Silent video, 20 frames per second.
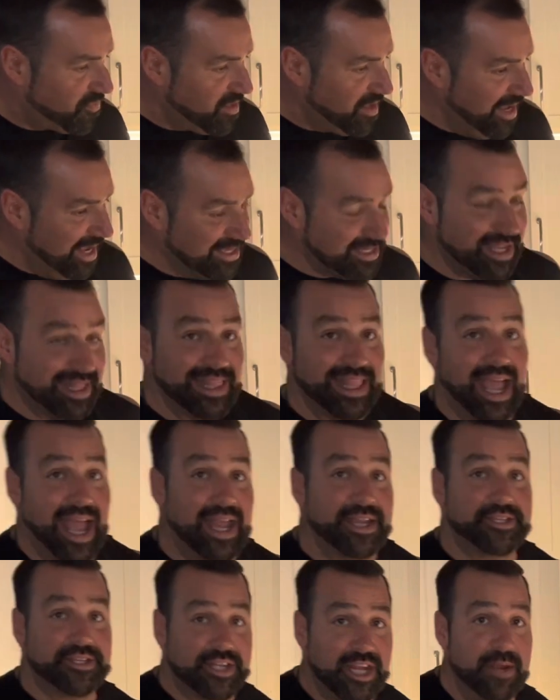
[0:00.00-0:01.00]
is a
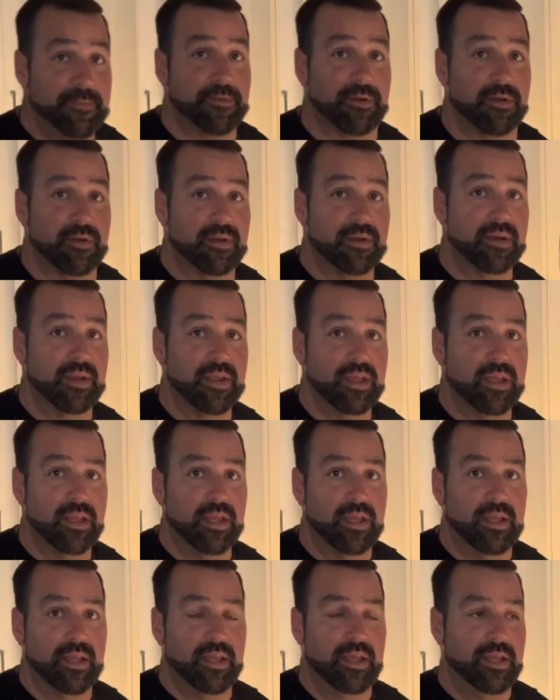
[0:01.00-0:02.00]
lot cheaper
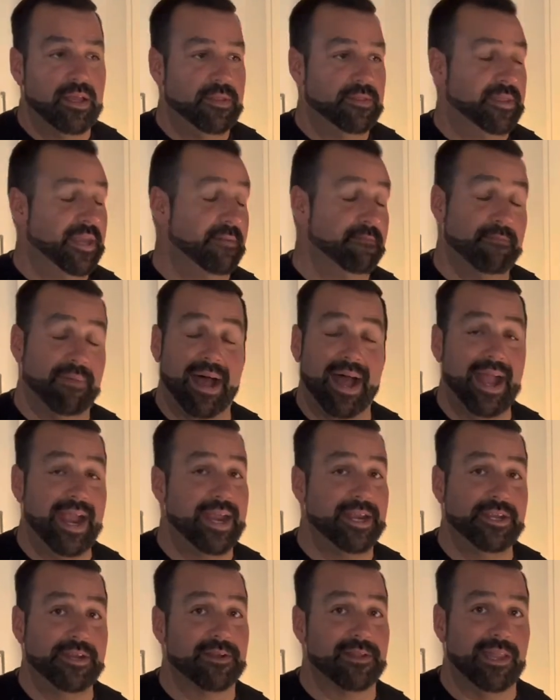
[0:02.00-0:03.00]
than
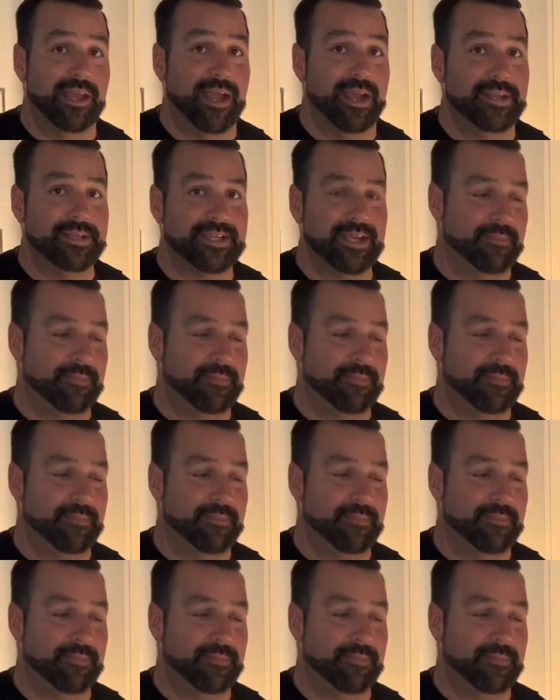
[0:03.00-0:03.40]
buying your lunch.